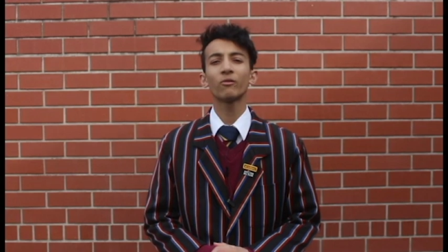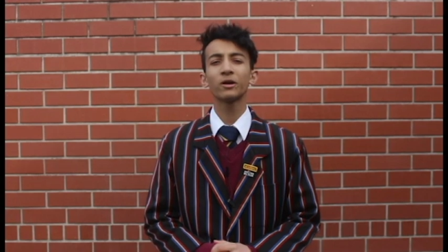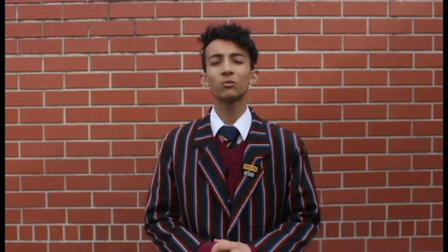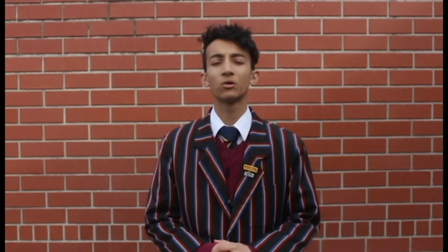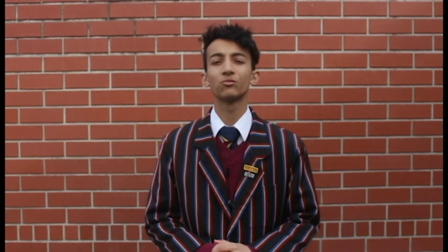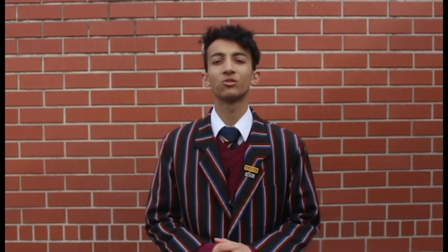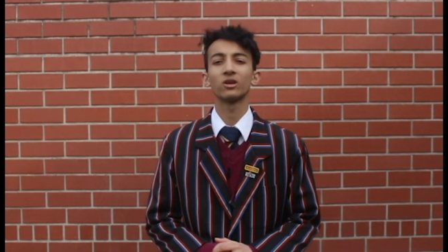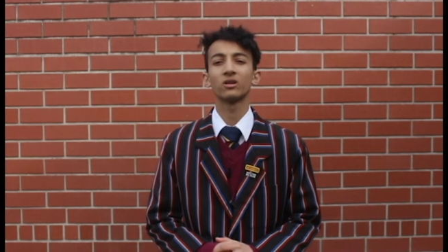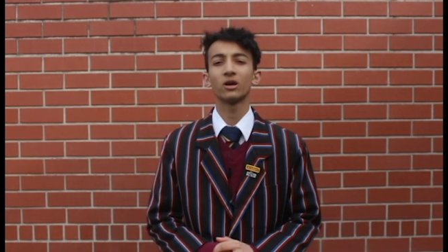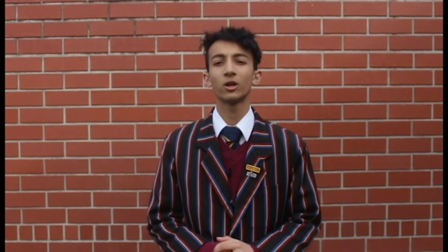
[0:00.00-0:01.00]
Frank
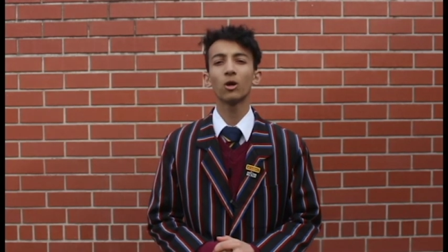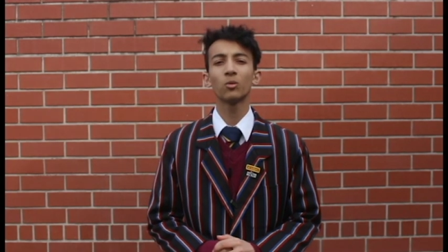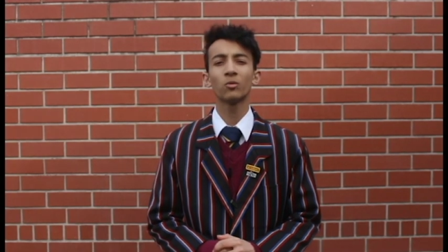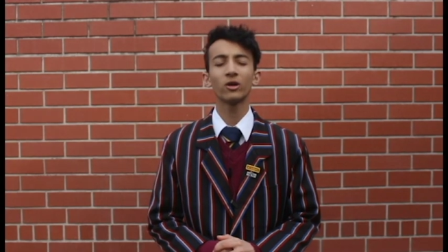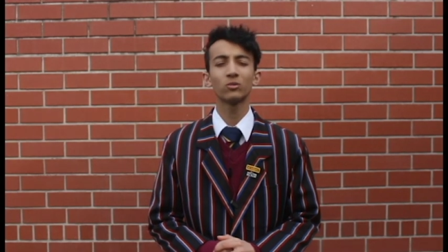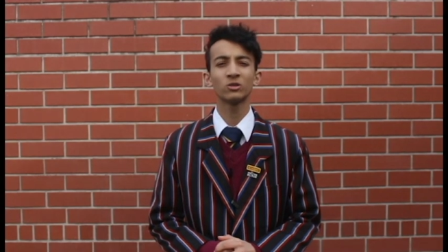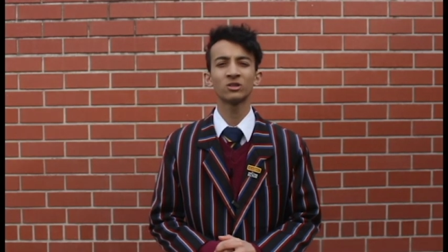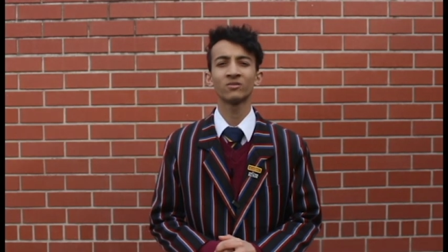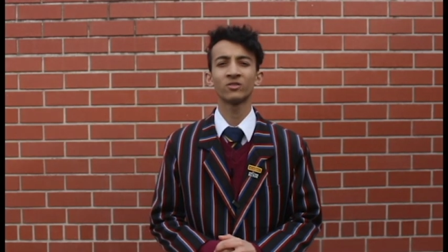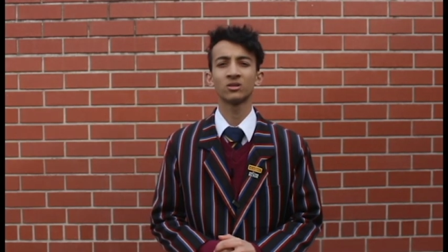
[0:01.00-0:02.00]
Wilczek, a Nobel
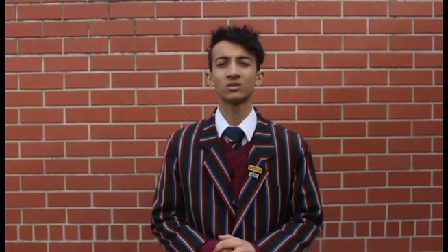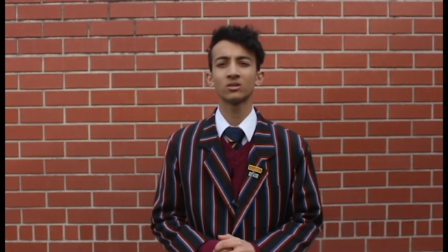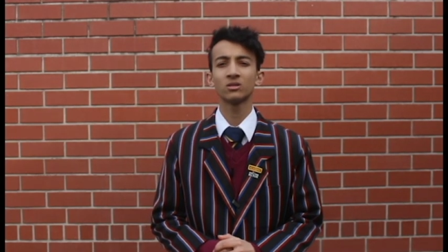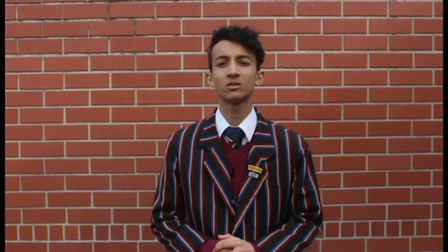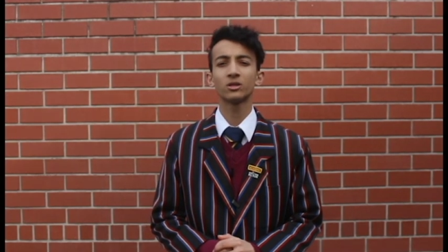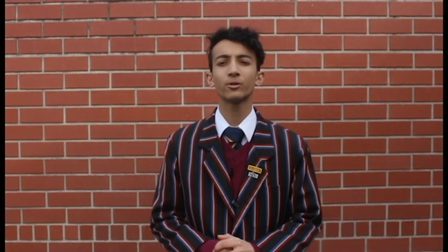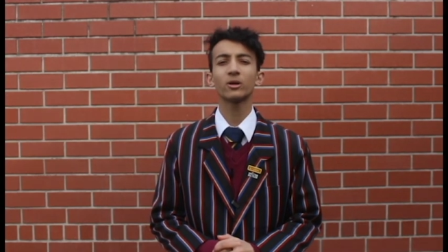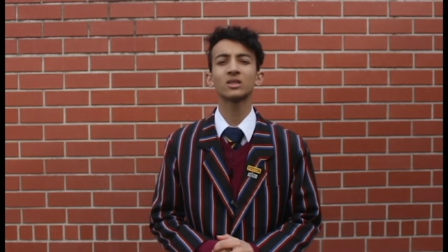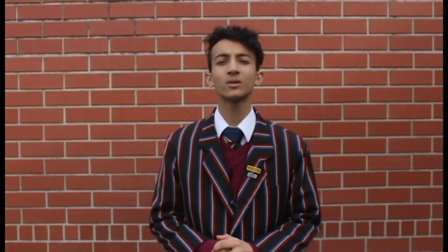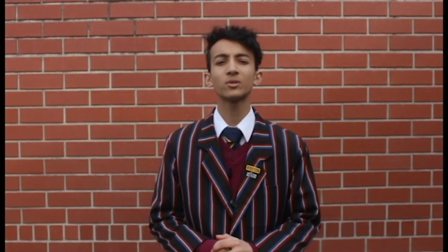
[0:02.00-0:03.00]
Prize-winning physicist,
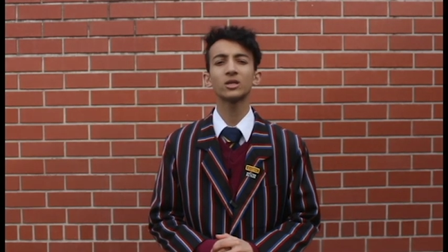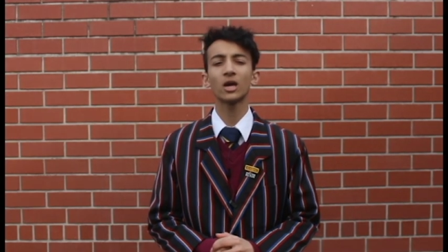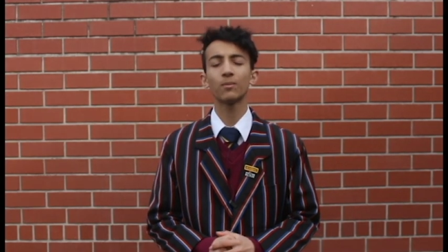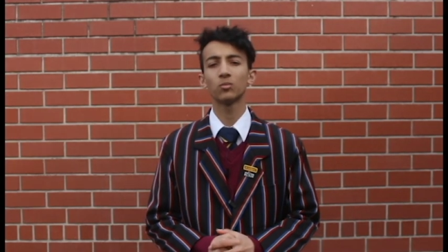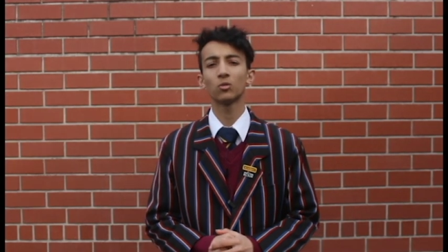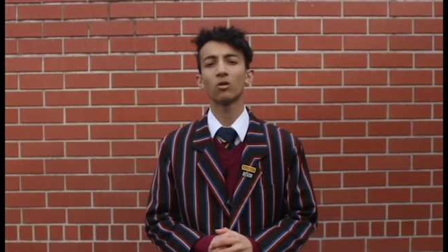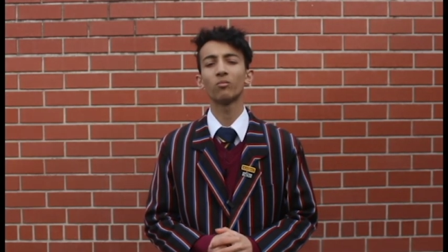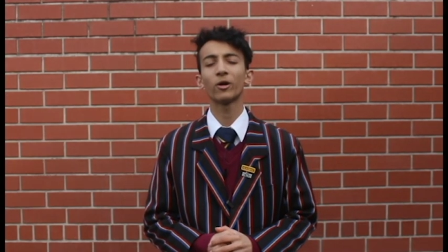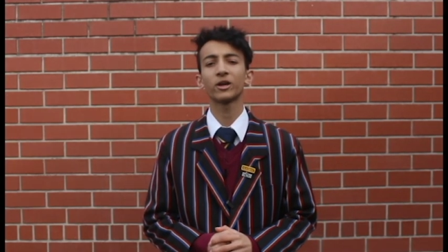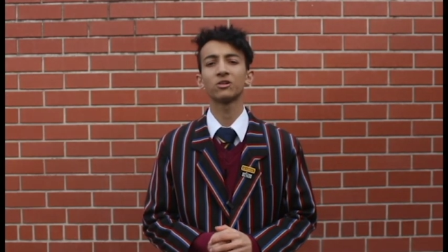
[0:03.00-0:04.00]
theorized something capable of
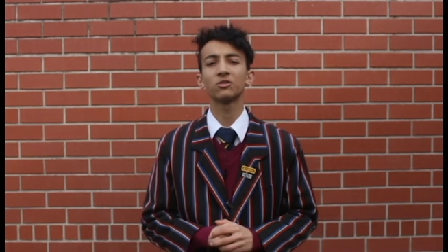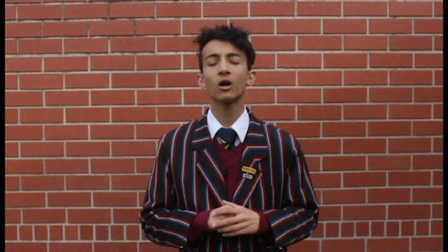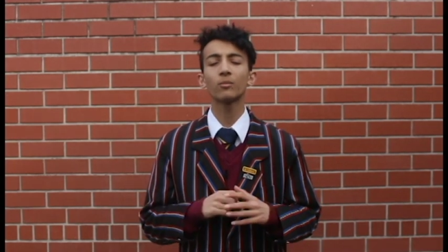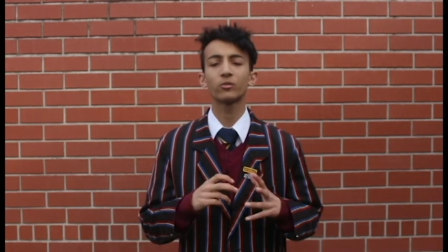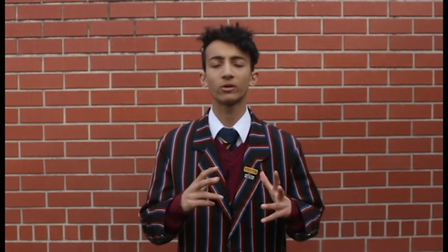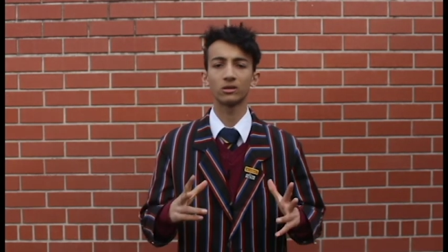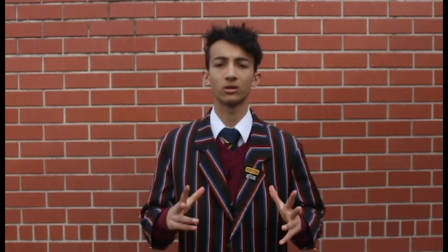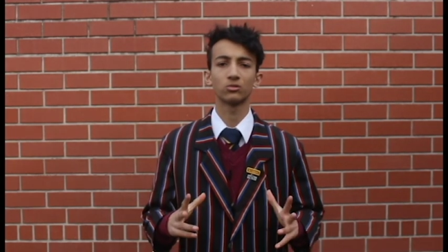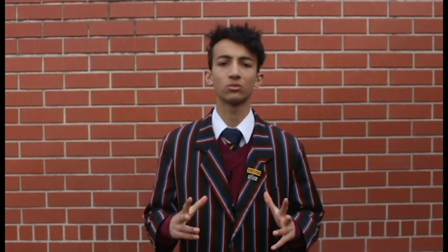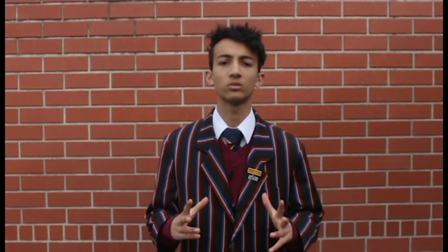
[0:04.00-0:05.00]
breaking time translational